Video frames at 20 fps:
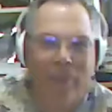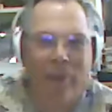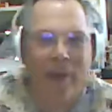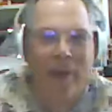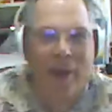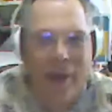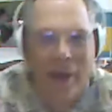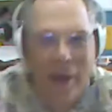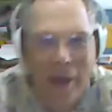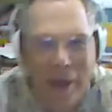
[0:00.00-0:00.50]

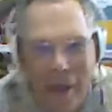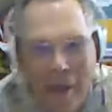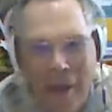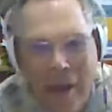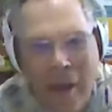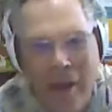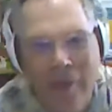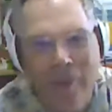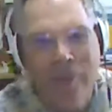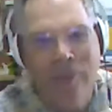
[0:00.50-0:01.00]
Uh, he
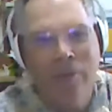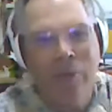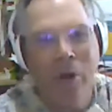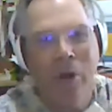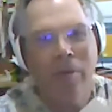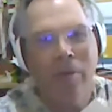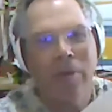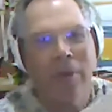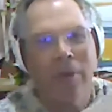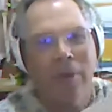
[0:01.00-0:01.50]
uh,
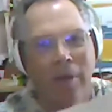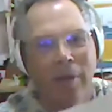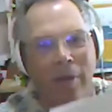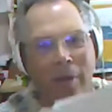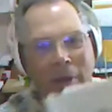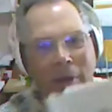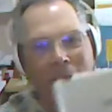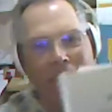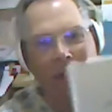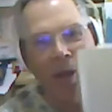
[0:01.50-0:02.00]
wrote
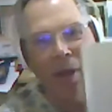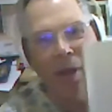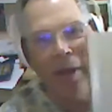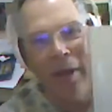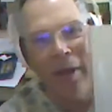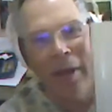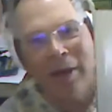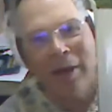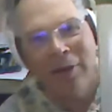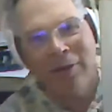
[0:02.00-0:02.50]

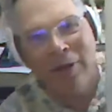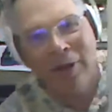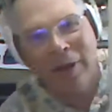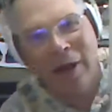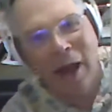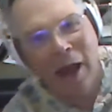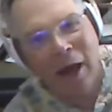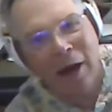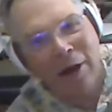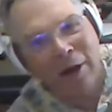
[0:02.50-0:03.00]
his
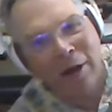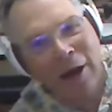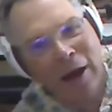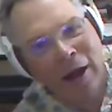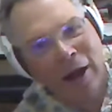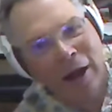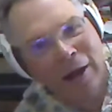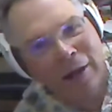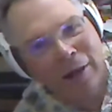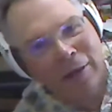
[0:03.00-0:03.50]
entire
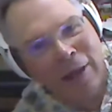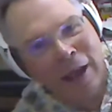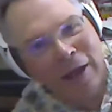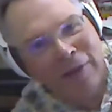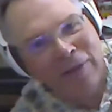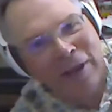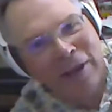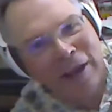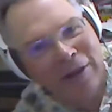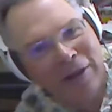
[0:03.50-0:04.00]
uh,
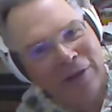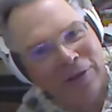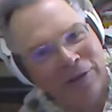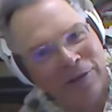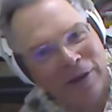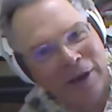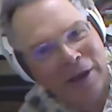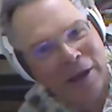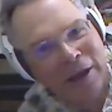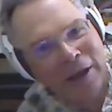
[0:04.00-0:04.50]
life
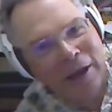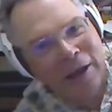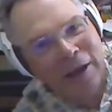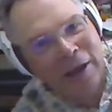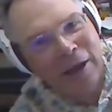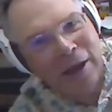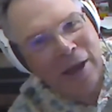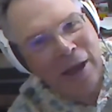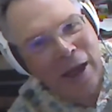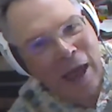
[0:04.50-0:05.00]
history,
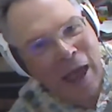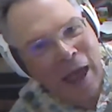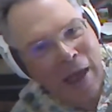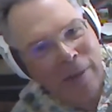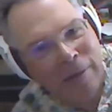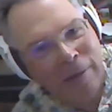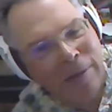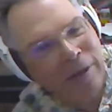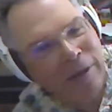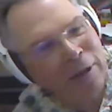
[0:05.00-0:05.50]

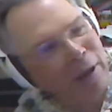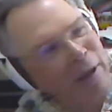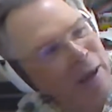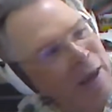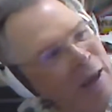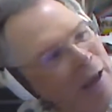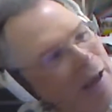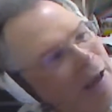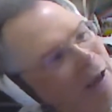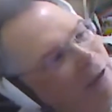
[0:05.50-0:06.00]
and
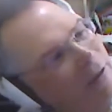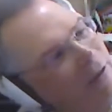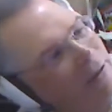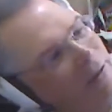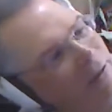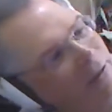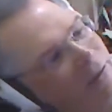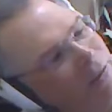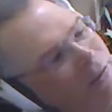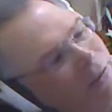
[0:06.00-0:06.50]
it
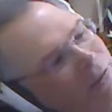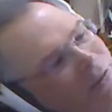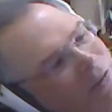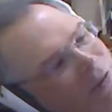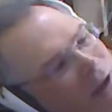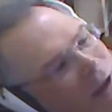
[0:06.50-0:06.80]
includes